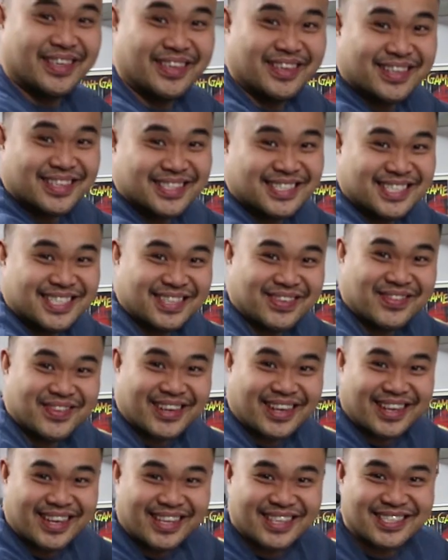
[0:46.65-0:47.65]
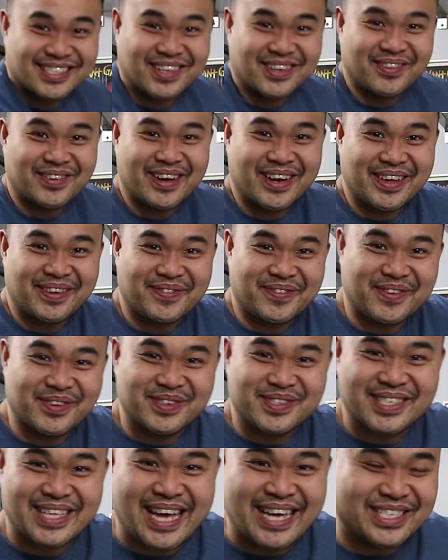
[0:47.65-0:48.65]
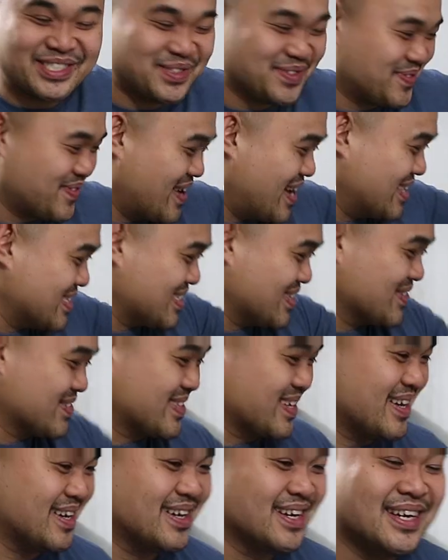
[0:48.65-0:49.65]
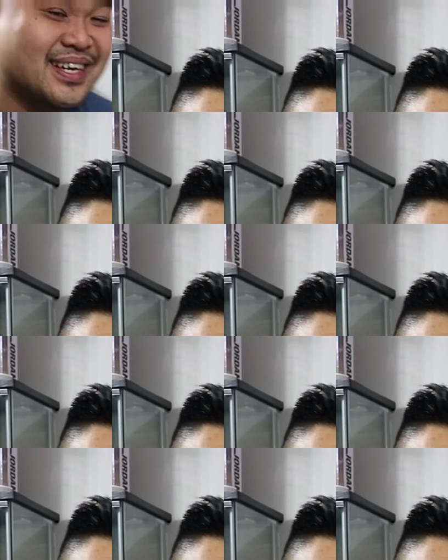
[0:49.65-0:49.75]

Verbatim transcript: You can see what it is already for you statue fans out there.